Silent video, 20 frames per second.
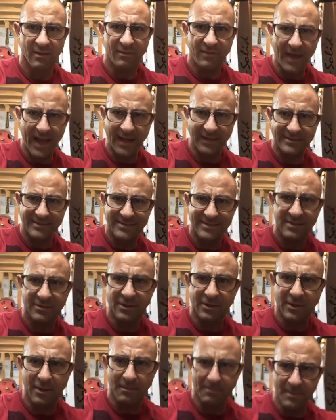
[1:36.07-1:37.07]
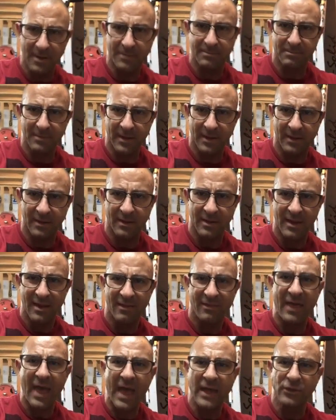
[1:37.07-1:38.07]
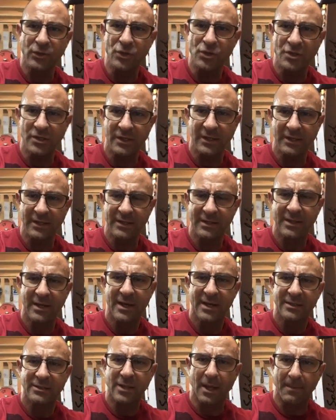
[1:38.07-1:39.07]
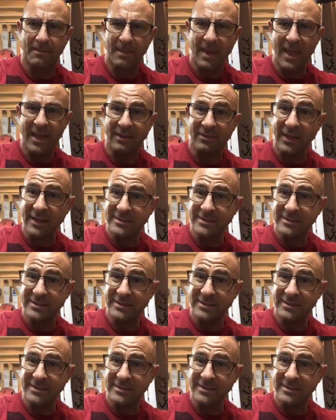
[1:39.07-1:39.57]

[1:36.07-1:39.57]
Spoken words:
That's the commitment that you need to make.